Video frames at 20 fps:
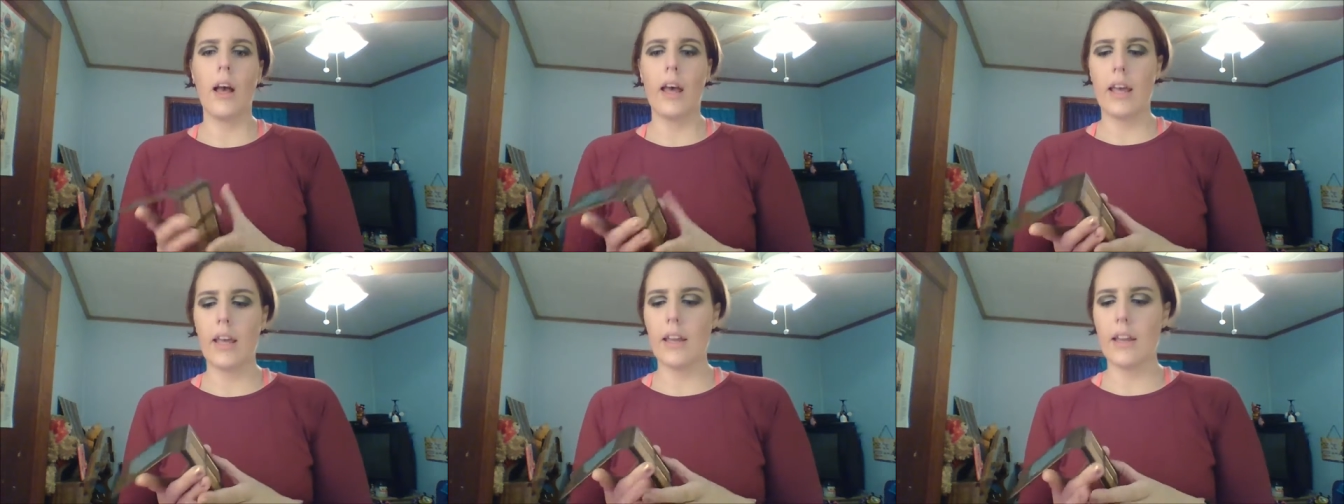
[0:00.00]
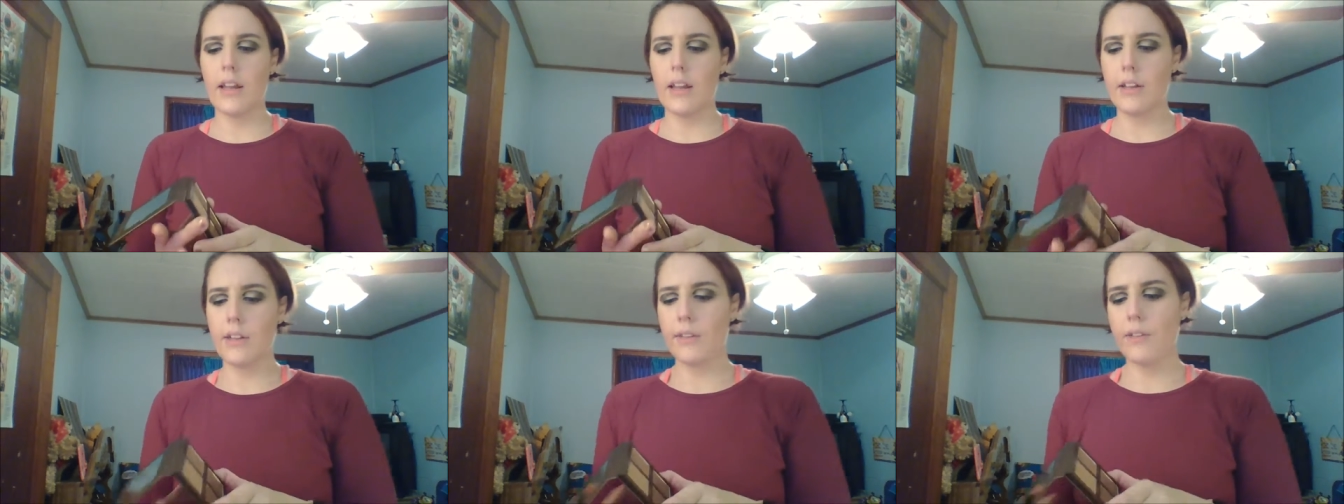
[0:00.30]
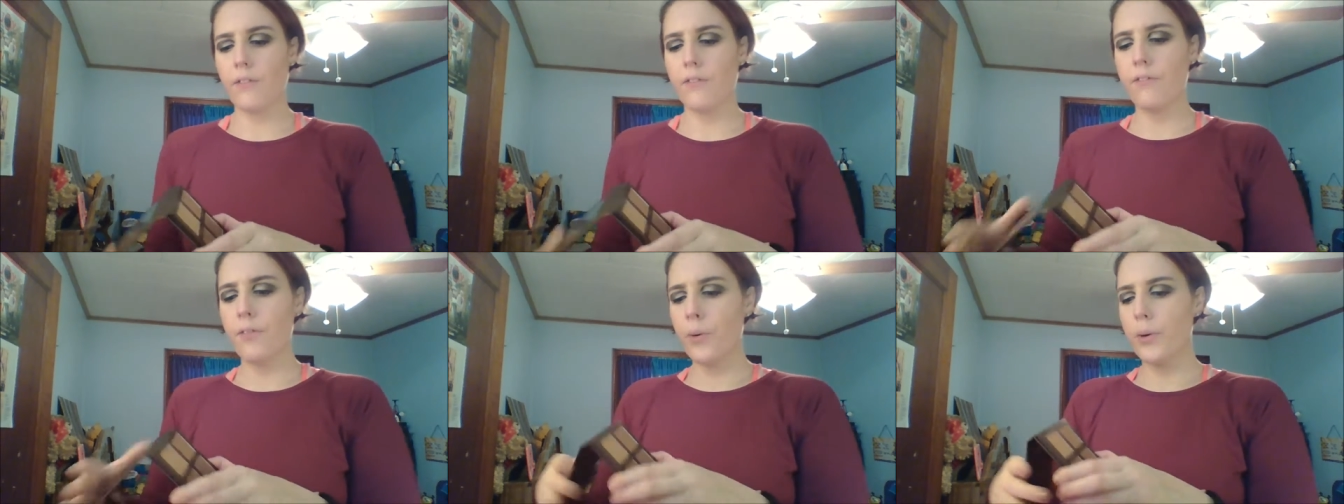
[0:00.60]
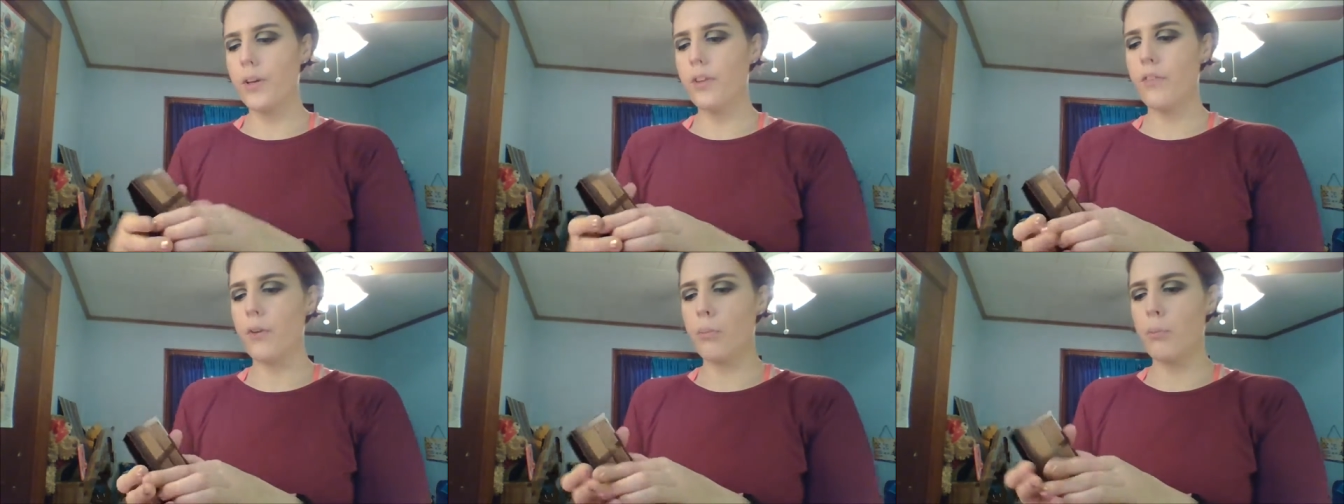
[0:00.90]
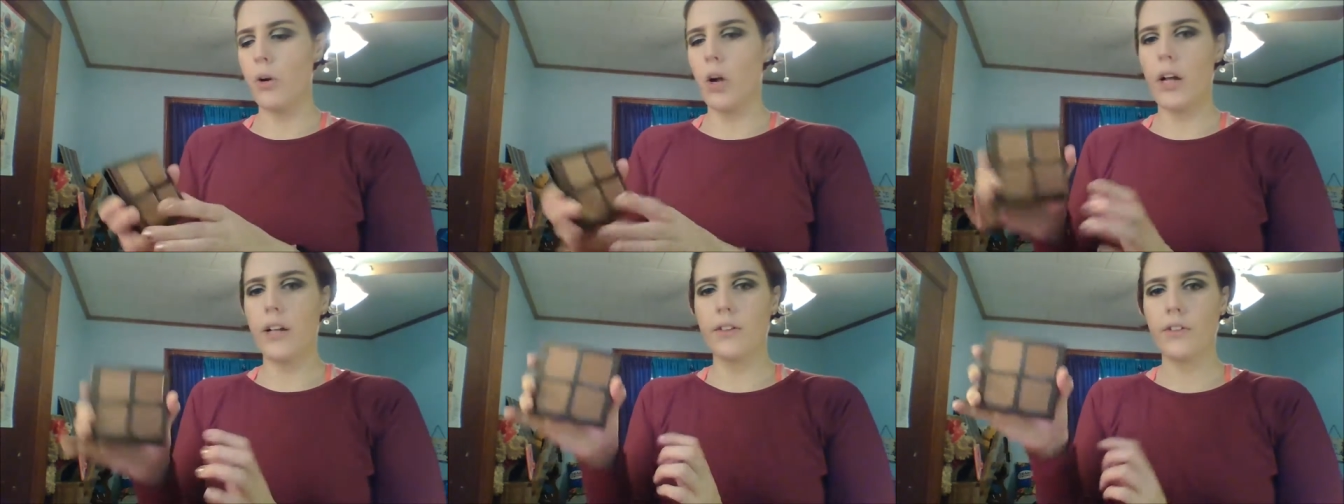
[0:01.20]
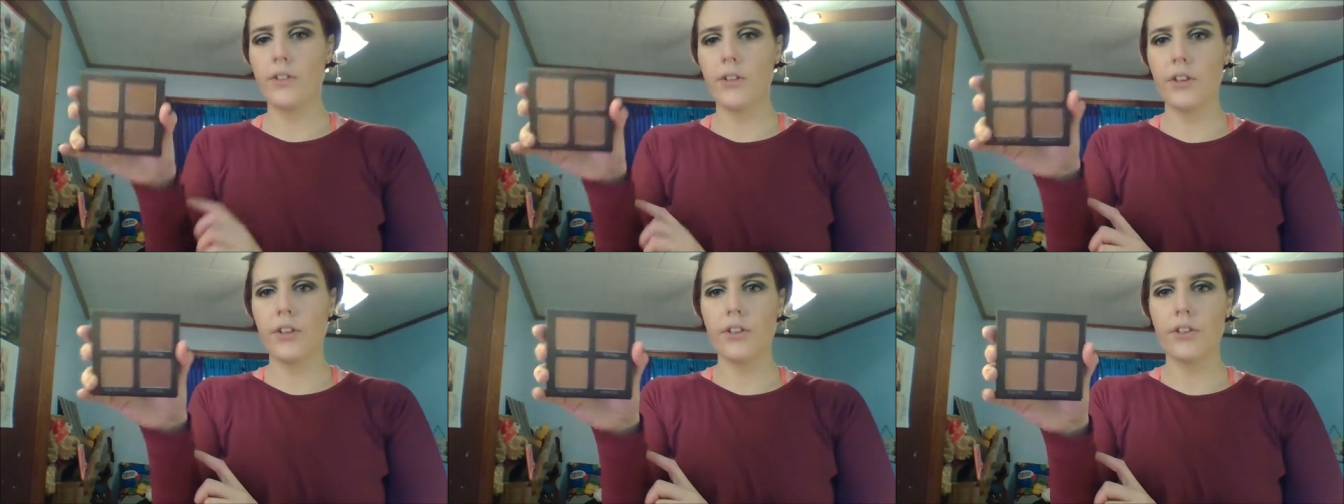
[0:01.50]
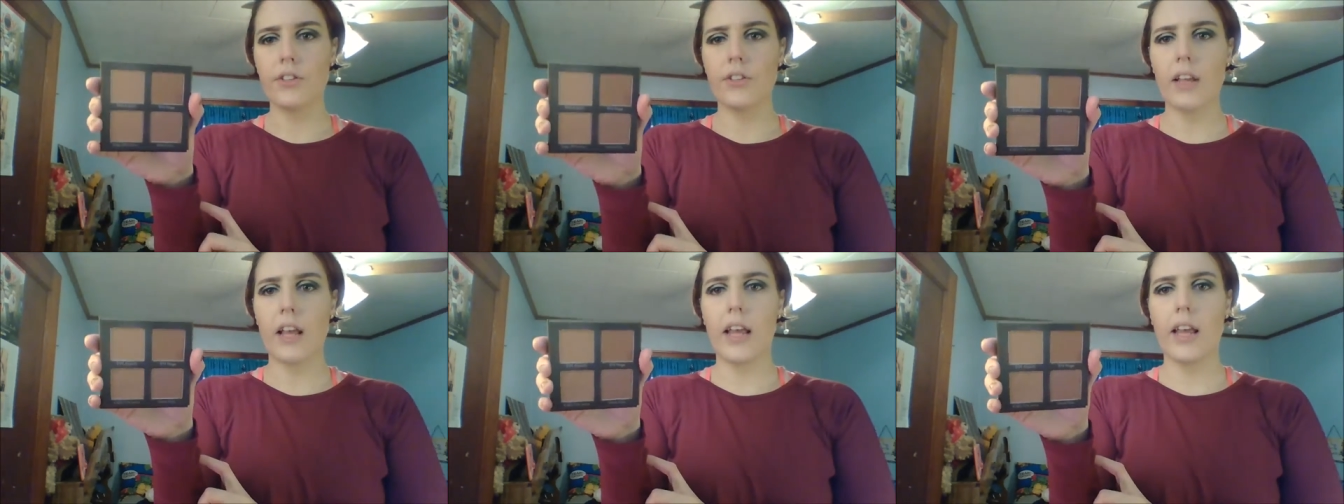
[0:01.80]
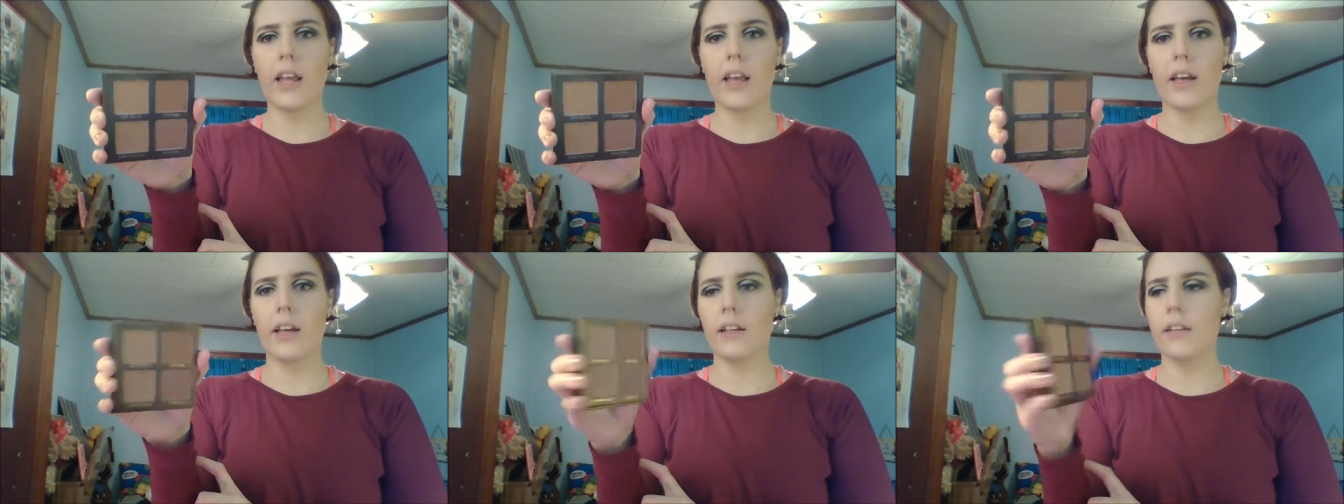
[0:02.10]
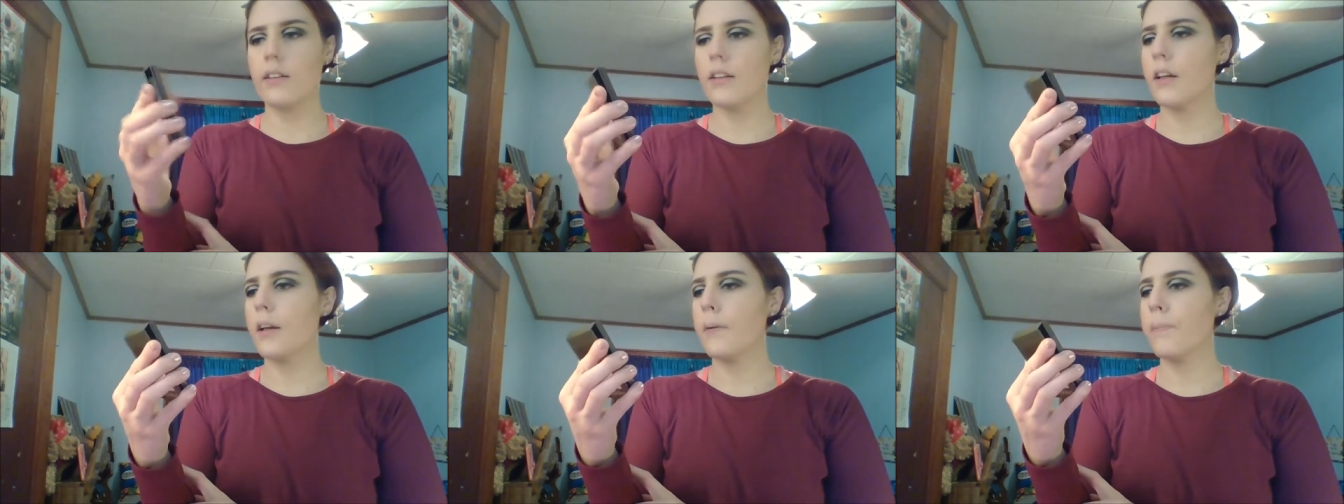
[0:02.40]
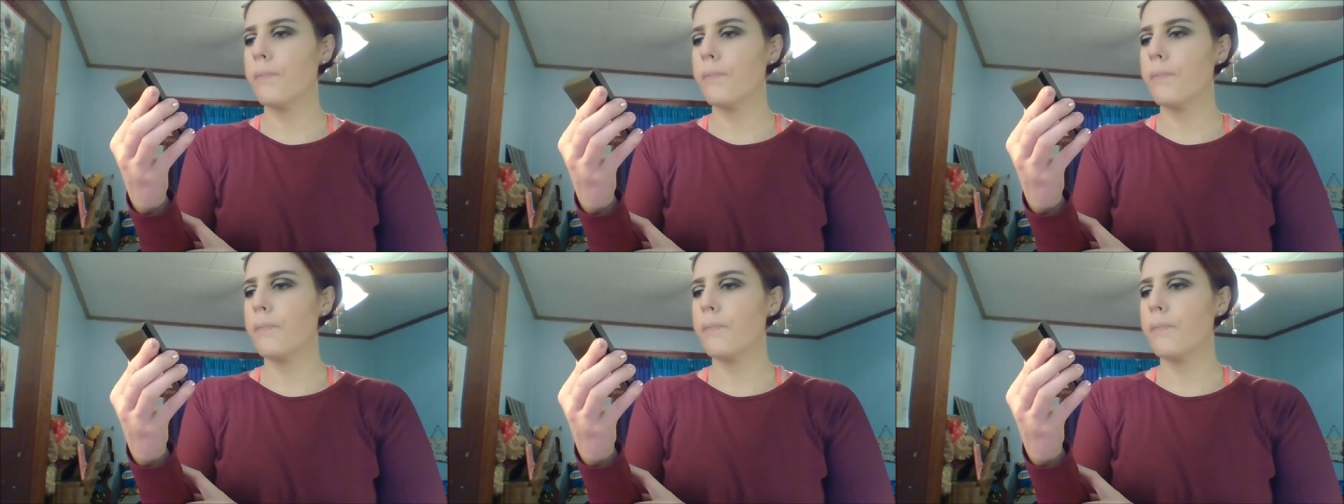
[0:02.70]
It is 4 different bronzers, and